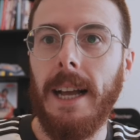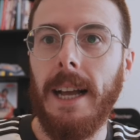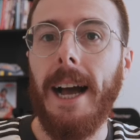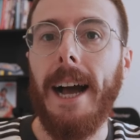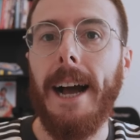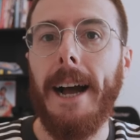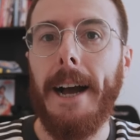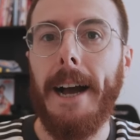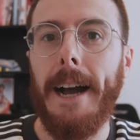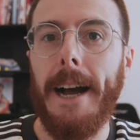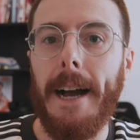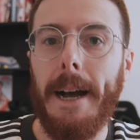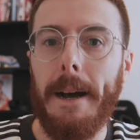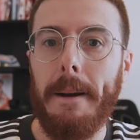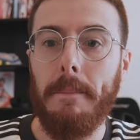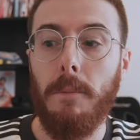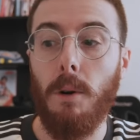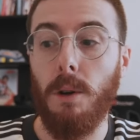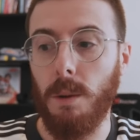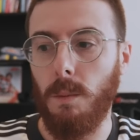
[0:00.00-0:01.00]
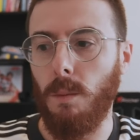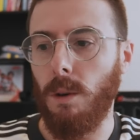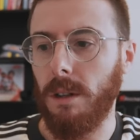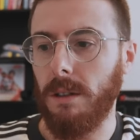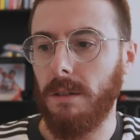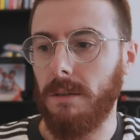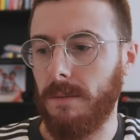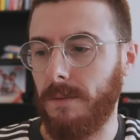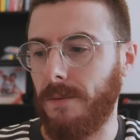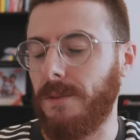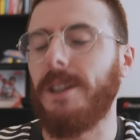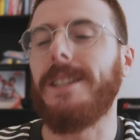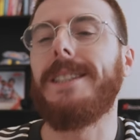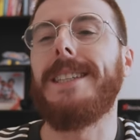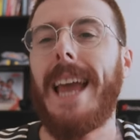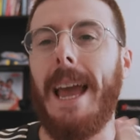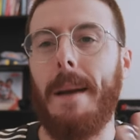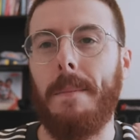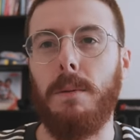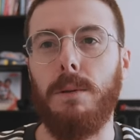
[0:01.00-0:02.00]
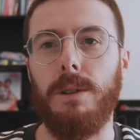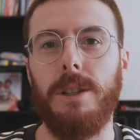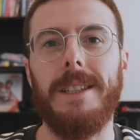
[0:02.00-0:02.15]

uh, more than what, for example,